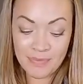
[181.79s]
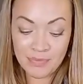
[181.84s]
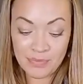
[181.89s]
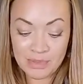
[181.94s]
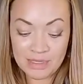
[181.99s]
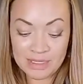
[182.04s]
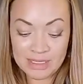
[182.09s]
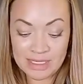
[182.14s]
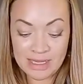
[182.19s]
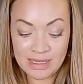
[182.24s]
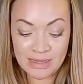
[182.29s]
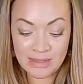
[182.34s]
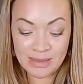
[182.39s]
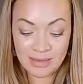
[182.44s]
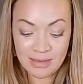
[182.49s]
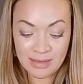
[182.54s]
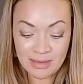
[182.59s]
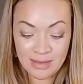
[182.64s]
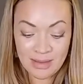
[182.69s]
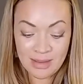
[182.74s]
We'll see.
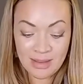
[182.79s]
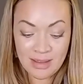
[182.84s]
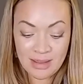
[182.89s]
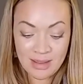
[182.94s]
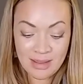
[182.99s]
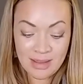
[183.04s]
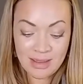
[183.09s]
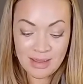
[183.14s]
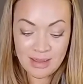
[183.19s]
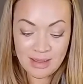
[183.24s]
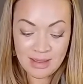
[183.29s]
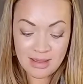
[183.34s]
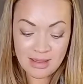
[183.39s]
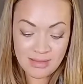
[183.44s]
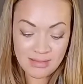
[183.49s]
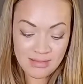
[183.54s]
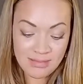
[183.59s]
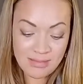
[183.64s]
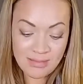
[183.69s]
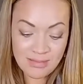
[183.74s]

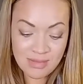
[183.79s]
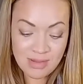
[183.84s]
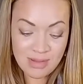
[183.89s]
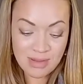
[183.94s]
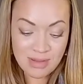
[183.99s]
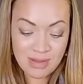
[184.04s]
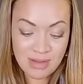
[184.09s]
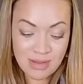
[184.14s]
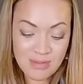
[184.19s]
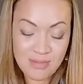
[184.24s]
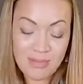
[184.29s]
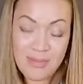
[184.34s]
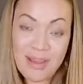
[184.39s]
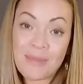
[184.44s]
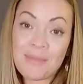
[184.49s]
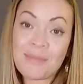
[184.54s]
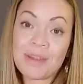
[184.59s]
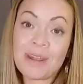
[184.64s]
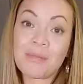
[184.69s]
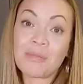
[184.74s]

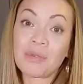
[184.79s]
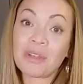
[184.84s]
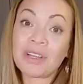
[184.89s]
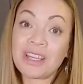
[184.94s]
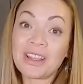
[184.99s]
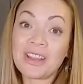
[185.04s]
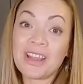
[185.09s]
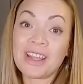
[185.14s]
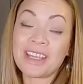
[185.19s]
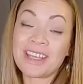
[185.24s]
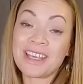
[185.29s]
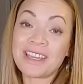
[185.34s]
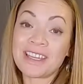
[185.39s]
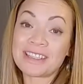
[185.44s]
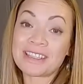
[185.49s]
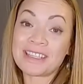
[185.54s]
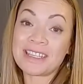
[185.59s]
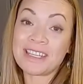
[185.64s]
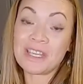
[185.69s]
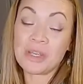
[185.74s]
But I'm really lucky
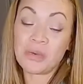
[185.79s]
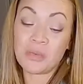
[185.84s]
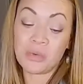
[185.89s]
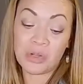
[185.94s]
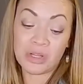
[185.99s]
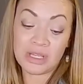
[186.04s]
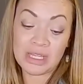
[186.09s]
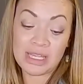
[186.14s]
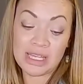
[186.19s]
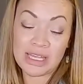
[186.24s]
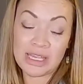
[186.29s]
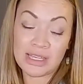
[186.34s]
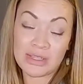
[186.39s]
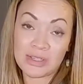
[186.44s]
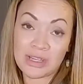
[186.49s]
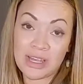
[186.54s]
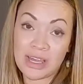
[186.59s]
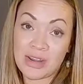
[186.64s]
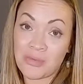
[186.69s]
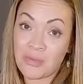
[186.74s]
because he will
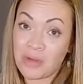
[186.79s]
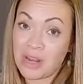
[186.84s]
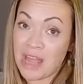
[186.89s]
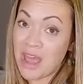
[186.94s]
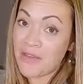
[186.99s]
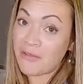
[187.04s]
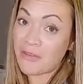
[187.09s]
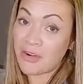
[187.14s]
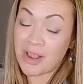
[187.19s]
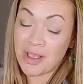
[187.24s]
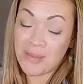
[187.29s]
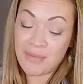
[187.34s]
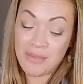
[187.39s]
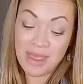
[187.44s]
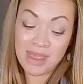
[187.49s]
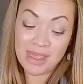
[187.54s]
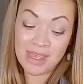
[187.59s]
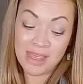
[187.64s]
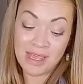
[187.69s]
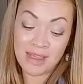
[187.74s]
eat kind of whatever I
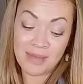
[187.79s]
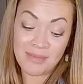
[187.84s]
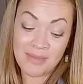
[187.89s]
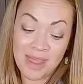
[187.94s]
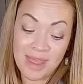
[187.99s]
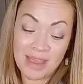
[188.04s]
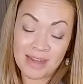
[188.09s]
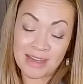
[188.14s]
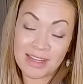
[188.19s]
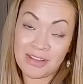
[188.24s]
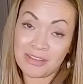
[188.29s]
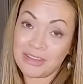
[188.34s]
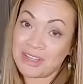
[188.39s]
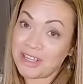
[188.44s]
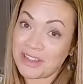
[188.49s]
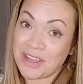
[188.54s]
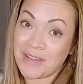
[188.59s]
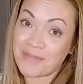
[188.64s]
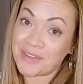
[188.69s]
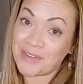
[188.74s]
make him, and he'll
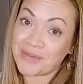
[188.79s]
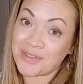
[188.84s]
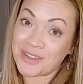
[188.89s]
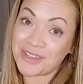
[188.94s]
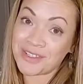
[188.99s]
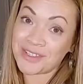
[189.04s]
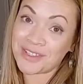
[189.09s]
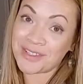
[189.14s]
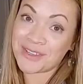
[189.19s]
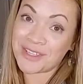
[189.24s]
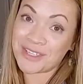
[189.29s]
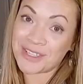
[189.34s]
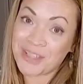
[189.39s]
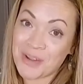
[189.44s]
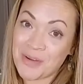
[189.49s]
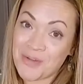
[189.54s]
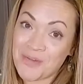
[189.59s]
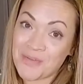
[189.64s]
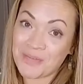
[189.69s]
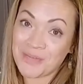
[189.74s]
eat leftovers.
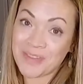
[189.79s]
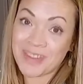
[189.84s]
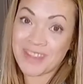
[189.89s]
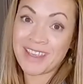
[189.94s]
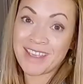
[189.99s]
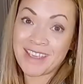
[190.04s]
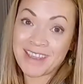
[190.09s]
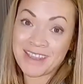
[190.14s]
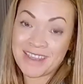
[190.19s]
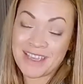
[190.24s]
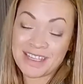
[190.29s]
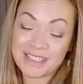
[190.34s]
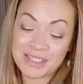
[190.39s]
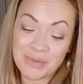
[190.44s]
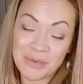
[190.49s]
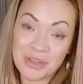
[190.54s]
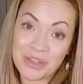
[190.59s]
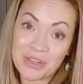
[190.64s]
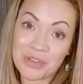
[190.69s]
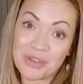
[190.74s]
So that's the
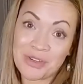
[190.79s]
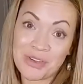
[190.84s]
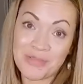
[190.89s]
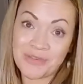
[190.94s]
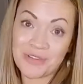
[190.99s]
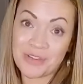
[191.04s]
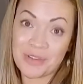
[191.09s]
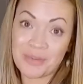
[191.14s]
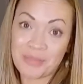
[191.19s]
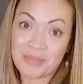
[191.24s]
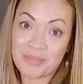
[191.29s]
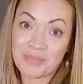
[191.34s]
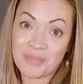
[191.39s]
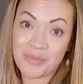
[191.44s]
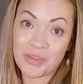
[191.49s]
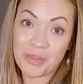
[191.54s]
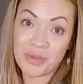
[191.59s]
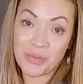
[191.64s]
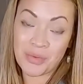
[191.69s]
way you do it for the